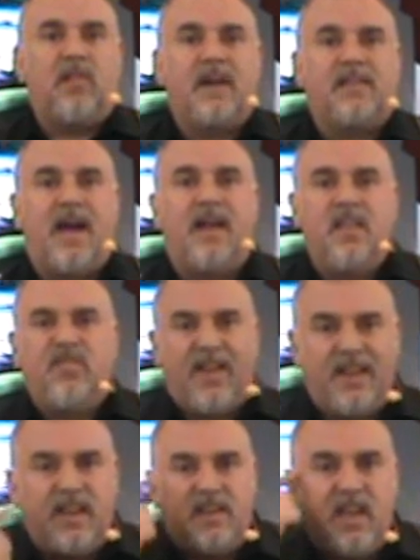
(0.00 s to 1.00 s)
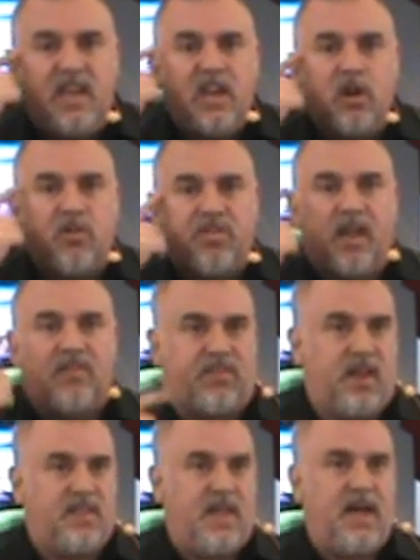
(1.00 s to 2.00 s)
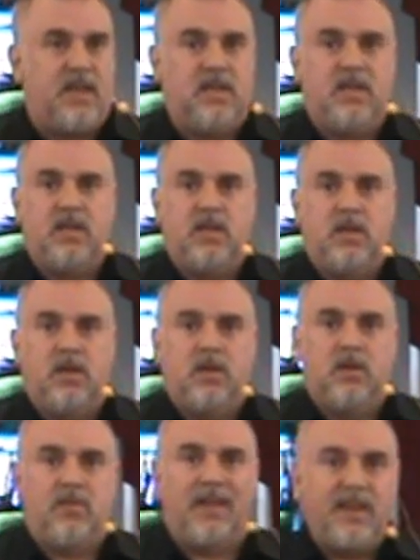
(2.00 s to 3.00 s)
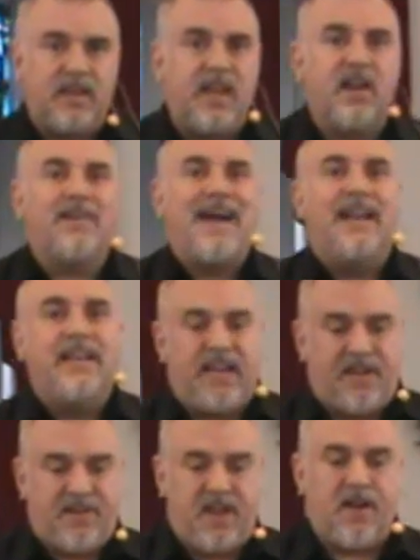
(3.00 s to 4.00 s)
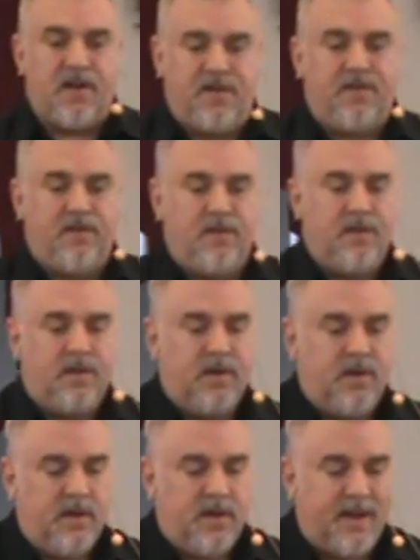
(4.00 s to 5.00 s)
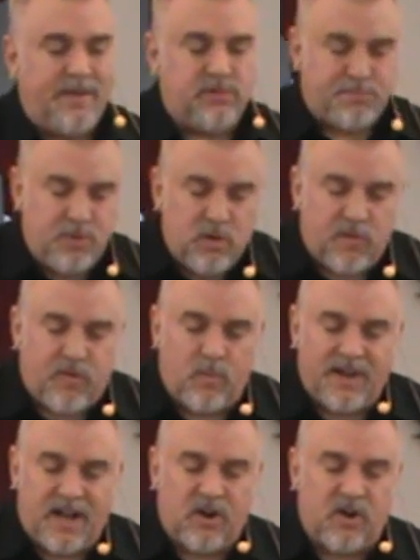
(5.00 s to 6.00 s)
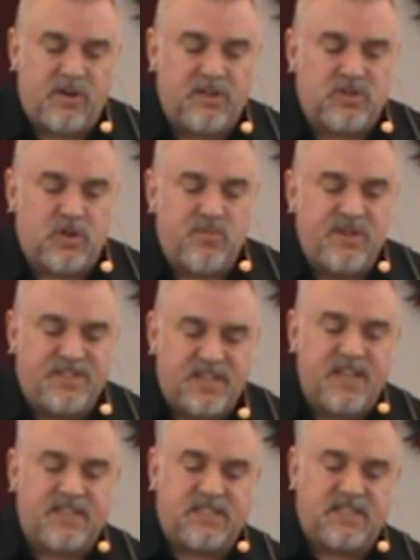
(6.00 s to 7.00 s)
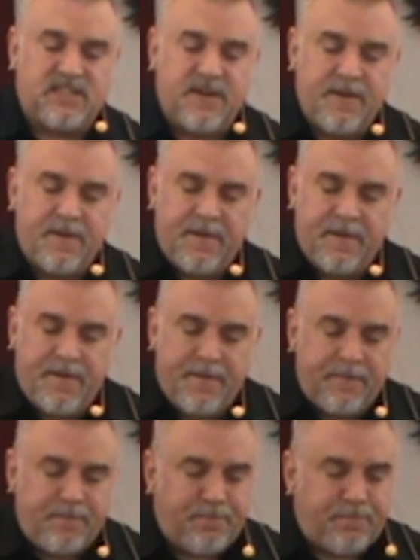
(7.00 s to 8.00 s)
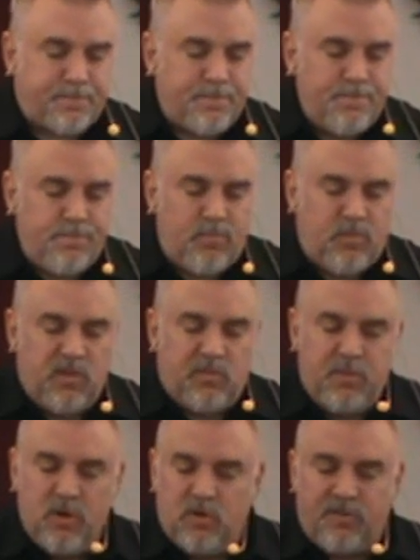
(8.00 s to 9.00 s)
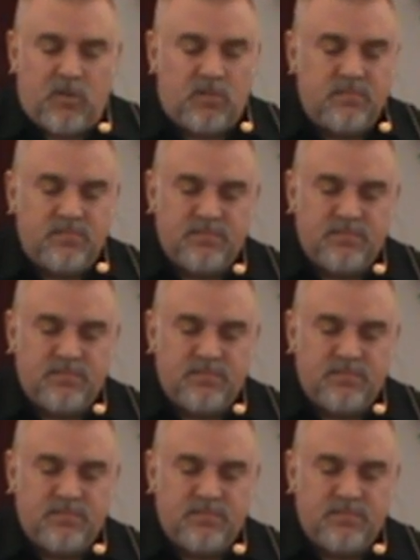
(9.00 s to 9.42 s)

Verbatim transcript: like that, they need to hear things like that. They need to hear it. I need to hear it. And it was beautiful when I heard it. So resist. It's beautiful.